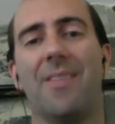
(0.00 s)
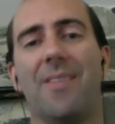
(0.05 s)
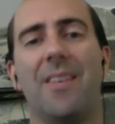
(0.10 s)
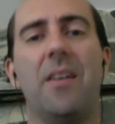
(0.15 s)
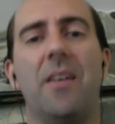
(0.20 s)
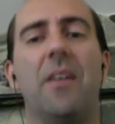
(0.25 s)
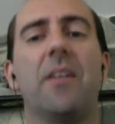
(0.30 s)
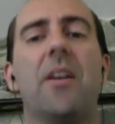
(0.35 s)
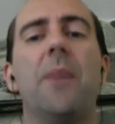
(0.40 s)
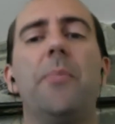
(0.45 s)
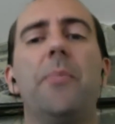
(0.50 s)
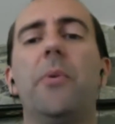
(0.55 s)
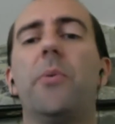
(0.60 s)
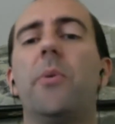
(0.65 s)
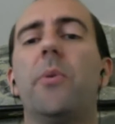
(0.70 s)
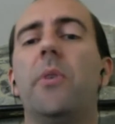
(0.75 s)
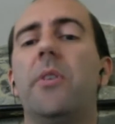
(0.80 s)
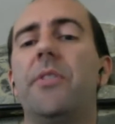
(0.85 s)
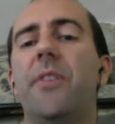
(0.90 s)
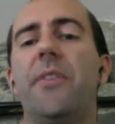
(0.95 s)
A couple
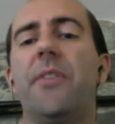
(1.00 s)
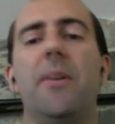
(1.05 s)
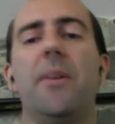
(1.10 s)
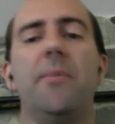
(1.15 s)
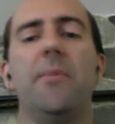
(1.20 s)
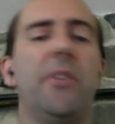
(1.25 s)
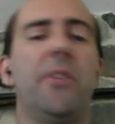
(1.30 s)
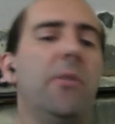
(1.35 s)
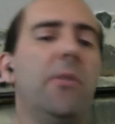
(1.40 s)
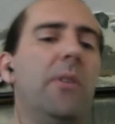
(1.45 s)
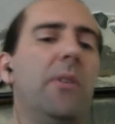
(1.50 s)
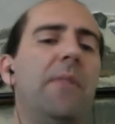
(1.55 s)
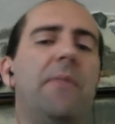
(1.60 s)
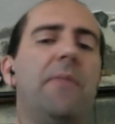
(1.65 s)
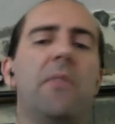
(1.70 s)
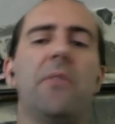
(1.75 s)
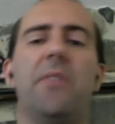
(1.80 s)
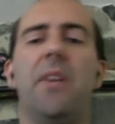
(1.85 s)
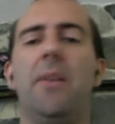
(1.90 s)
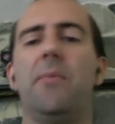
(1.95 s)
of rules of thumb, too. If
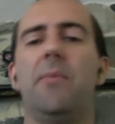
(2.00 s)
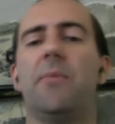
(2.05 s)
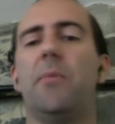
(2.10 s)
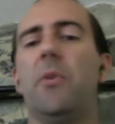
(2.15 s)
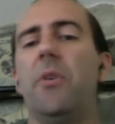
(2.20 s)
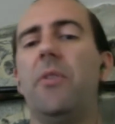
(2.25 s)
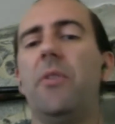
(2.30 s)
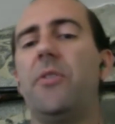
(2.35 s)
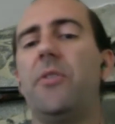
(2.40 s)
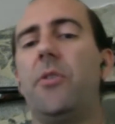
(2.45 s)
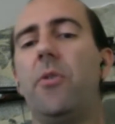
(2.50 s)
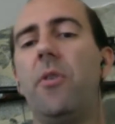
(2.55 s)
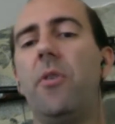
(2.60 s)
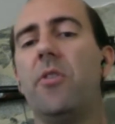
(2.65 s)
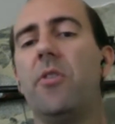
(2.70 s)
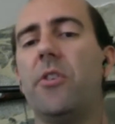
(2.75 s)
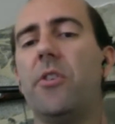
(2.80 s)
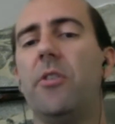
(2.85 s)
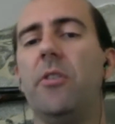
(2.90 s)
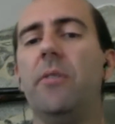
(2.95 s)
your theme's more than 2
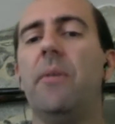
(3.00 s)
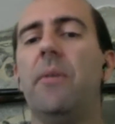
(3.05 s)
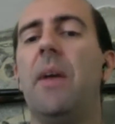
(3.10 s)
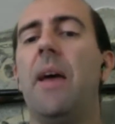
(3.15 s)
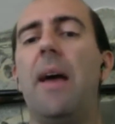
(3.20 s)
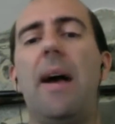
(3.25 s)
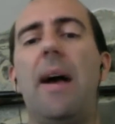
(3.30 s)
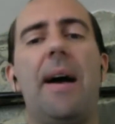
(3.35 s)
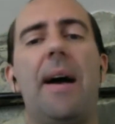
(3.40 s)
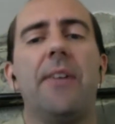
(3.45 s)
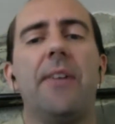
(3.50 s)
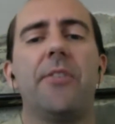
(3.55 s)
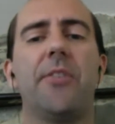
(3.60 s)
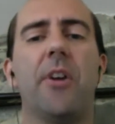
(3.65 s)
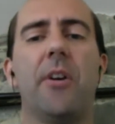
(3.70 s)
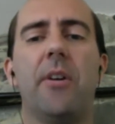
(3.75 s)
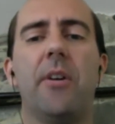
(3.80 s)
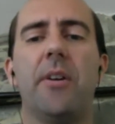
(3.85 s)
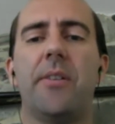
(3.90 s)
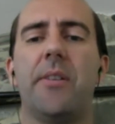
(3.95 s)
years old, odds
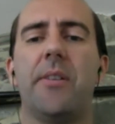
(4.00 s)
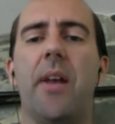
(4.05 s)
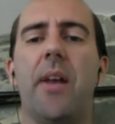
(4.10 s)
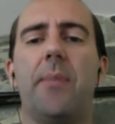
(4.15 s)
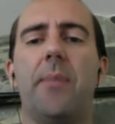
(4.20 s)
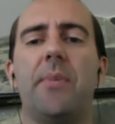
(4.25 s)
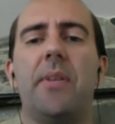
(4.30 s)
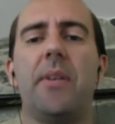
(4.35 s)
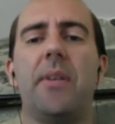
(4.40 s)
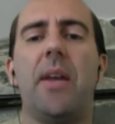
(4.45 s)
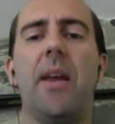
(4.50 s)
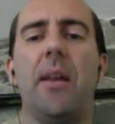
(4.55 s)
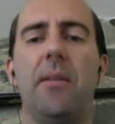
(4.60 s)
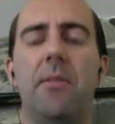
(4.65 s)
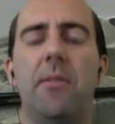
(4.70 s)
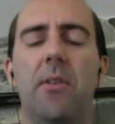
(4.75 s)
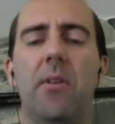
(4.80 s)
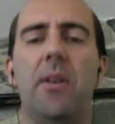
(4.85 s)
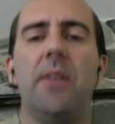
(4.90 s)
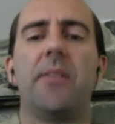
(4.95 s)
are it's not up to date.
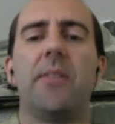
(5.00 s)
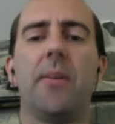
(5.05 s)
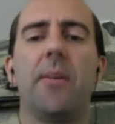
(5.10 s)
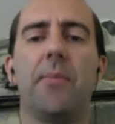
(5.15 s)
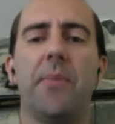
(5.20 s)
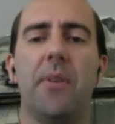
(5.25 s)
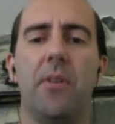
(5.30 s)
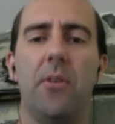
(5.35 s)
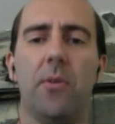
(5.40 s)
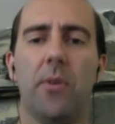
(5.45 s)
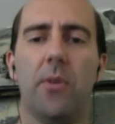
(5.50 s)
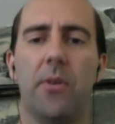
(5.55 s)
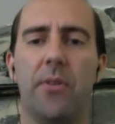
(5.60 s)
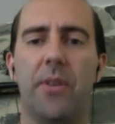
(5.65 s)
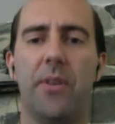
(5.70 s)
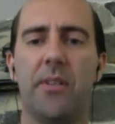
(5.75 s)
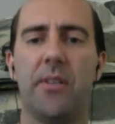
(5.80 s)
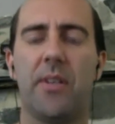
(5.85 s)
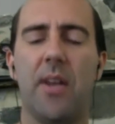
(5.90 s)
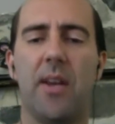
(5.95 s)
You need something newer
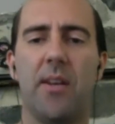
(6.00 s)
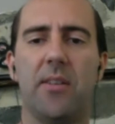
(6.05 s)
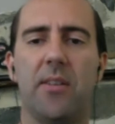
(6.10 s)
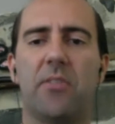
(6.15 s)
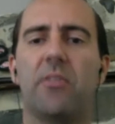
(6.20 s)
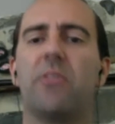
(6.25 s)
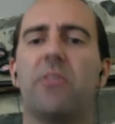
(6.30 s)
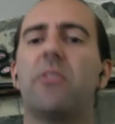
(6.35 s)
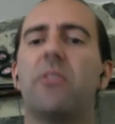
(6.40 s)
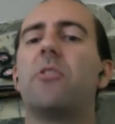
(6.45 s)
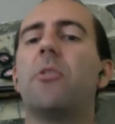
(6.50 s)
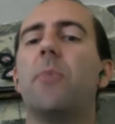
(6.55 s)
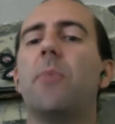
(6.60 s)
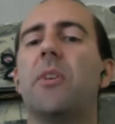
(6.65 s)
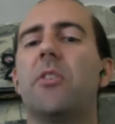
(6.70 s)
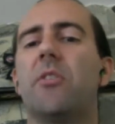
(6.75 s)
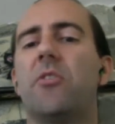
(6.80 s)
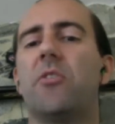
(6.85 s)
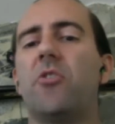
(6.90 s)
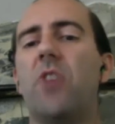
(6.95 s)
these days. Too
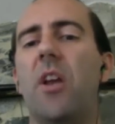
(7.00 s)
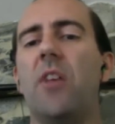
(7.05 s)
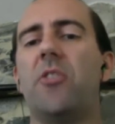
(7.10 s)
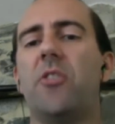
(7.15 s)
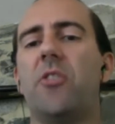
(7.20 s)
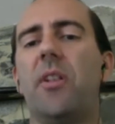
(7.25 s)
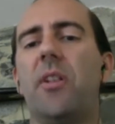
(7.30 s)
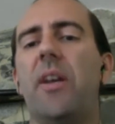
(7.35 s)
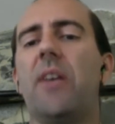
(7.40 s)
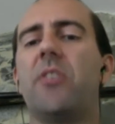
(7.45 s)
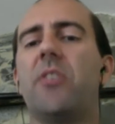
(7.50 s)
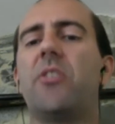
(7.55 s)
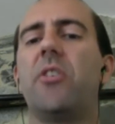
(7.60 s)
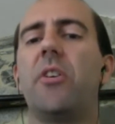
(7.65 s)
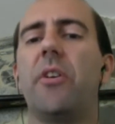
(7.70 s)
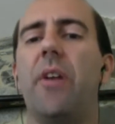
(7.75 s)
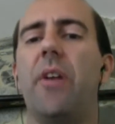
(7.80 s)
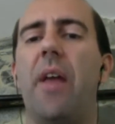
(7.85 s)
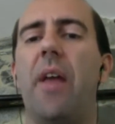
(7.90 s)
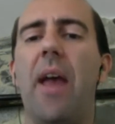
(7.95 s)
much has changed in the last
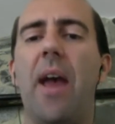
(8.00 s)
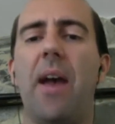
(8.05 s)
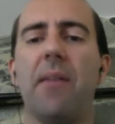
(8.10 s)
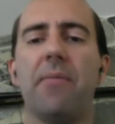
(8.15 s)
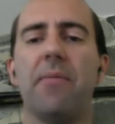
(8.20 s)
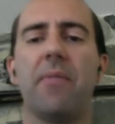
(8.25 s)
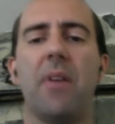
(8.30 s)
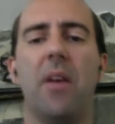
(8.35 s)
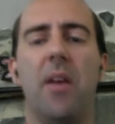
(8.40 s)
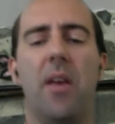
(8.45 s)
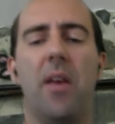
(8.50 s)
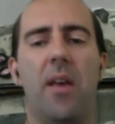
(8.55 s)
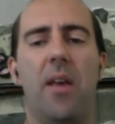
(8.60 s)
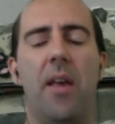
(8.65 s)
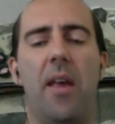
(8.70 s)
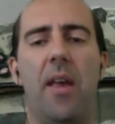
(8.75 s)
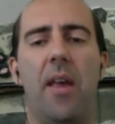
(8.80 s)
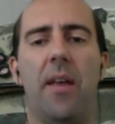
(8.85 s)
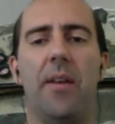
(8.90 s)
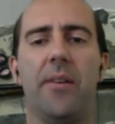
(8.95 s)
year and a half,
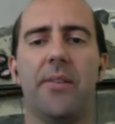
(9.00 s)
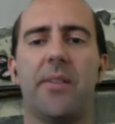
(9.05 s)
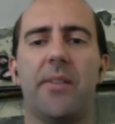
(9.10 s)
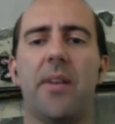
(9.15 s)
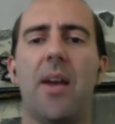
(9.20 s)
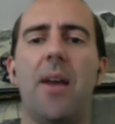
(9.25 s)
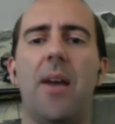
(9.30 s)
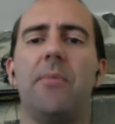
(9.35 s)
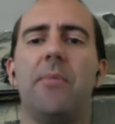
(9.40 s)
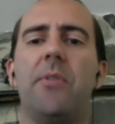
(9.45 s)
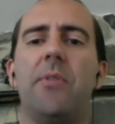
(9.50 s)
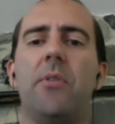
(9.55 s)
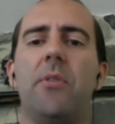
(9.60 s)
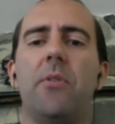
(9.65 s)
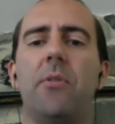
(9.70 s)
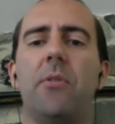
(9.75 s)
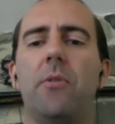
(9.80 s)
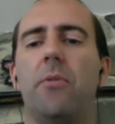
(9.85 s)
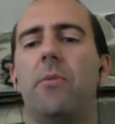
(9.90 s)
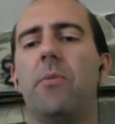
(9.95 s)
and it's time
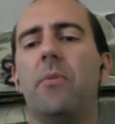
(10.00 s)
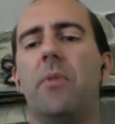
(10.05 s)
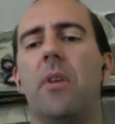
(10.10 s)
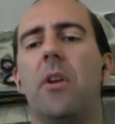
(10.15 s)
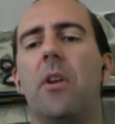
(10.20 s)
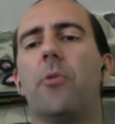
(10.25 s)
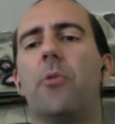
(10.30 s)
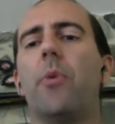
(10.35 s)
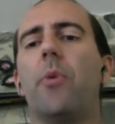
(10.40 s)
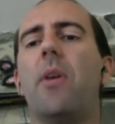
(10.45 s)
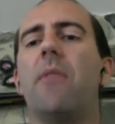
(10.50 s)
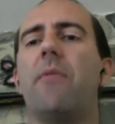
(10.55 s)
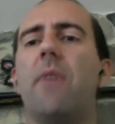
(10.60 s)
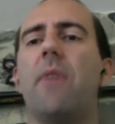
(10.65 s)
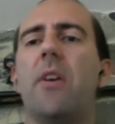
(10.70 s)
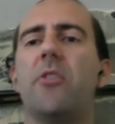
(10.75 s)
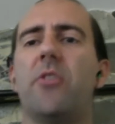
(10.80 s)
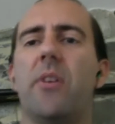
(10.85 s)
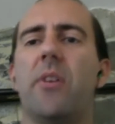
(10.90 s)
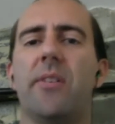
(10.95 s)
to
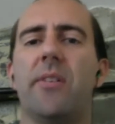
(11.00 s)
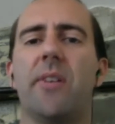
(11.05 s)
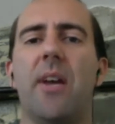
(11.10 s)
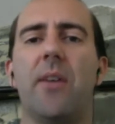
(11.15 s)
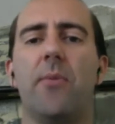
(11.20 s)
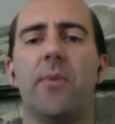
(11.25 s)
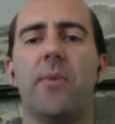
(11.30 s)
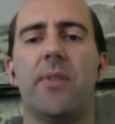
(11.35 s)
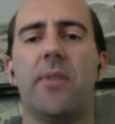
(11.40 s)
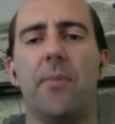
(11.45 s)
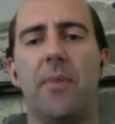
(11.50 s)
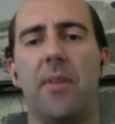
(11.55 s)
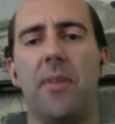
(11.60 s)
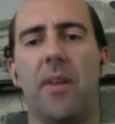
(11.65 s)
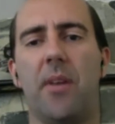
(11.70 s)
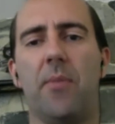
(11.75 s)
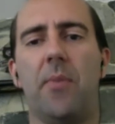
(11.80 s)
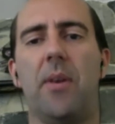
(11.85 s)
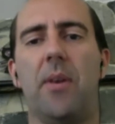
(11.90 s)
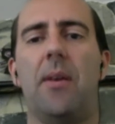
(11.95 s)
refresh the design with something
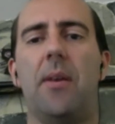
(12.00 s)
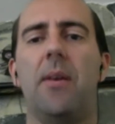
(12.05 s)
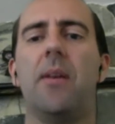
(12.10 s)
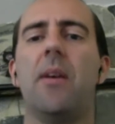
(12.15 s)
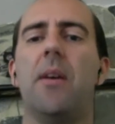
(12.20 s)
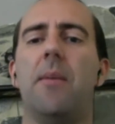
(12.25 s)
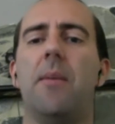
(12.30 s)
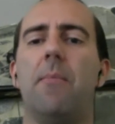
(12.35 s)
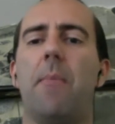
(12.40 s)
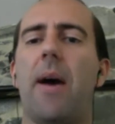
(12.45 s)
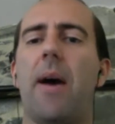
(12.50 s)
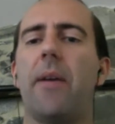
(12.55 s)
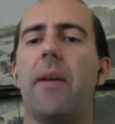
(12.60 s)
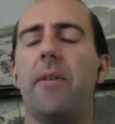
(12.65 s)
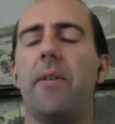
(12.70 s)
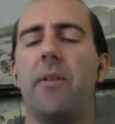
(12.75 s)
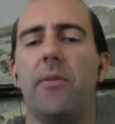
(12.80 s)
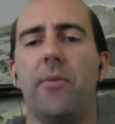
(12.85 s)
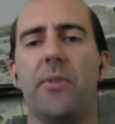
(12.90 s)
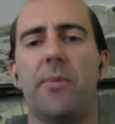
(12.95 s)
that'll be
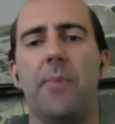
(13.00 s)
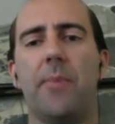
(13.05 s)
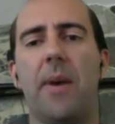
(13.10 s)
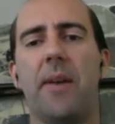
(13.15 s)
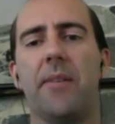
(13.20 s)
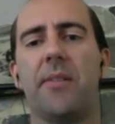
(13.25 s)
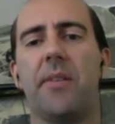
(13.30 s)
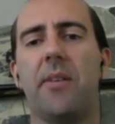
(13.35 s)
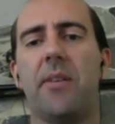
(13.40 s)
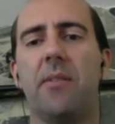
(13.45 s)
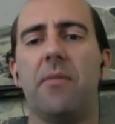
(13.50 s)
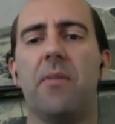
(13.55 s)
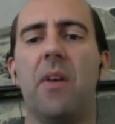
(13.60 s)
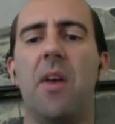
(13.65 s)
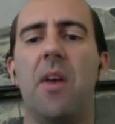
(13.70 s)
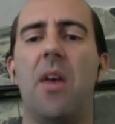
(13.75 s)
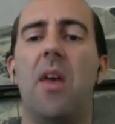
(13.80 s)
modern and responsive.